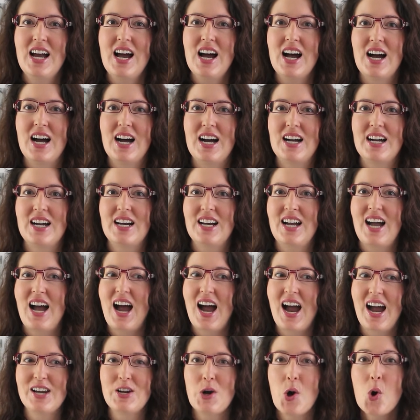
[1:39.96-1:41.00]

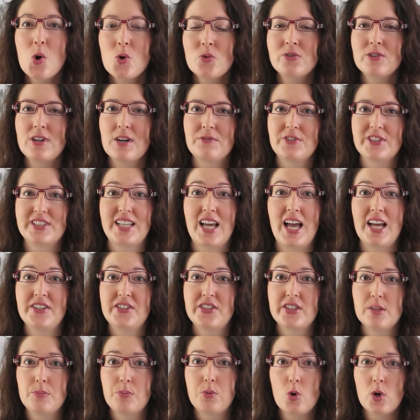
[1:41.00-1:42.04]
I'd overemphasize
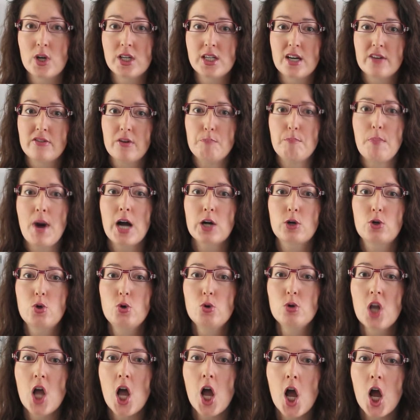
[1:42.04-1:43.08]
to the point of ma
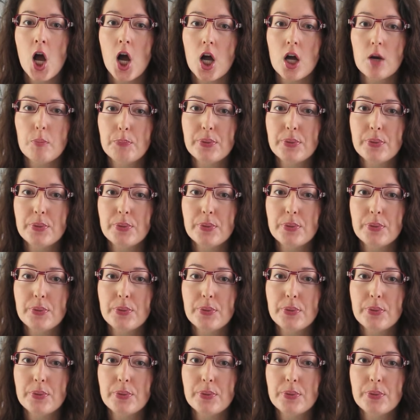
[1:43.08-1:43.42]
couleur